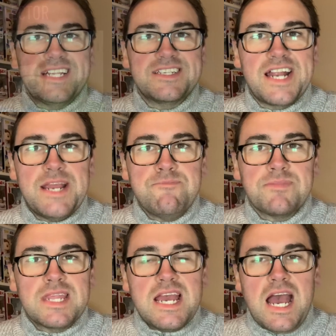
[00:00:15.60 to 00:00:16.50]
in today.
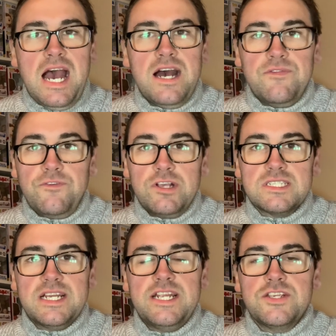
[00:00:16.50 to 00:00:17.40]
Uh,
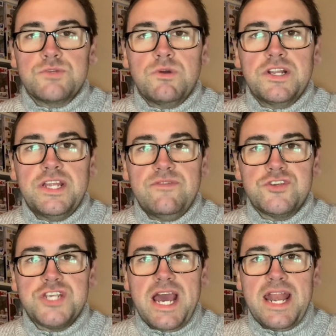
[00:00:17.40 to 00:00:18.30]
firstly, just want to give a
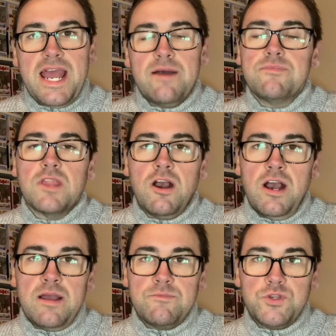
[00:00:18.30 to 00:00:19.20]
shout out.
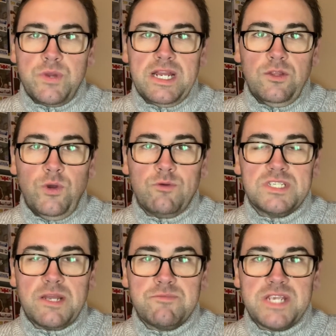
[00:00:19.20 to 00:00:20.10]
I'm doing a Loyal
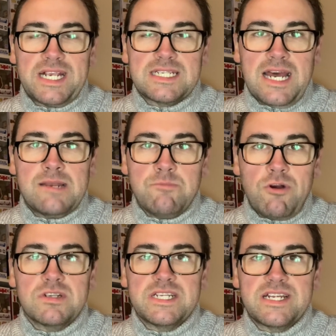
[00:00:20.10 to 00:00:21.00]
Subjects
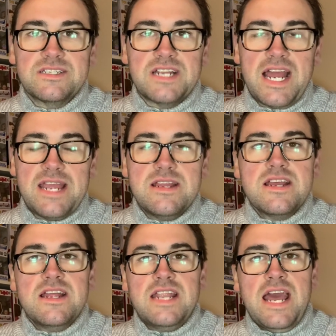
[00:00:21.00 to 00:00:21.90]
unboxing today.
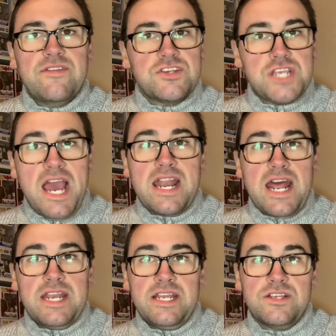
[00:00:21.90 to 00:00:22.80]
Now the shout
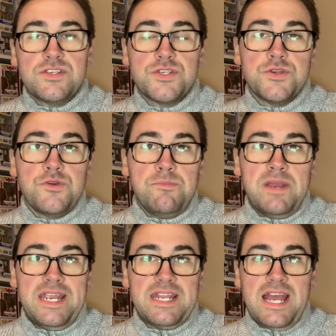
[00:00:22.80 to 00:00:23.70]
out is to
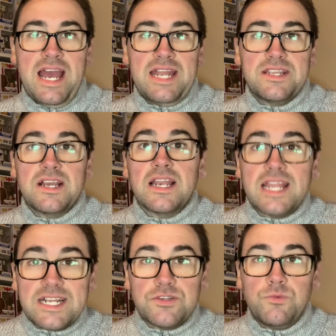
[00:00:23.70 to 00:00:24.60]
Pete at
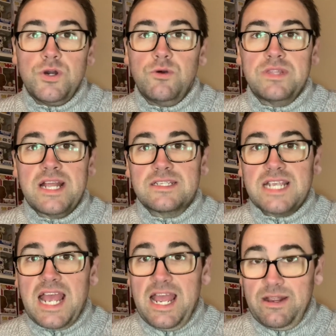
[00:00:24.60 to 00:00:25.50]
Kollecta World. That's
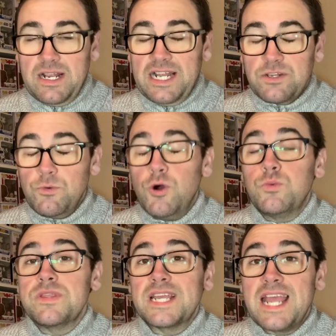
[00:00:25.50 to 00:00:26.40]
Kollecta
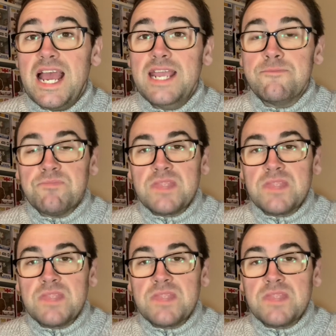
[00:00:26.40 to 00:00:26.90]
World with a K.